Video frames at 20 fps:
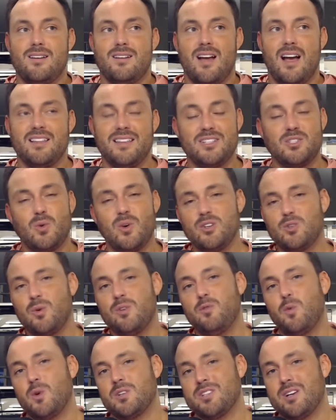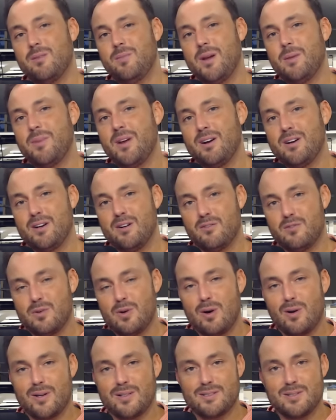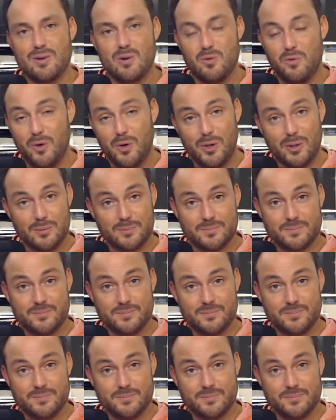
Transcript: I think 2024 is going to be a better year for Arkansas overall.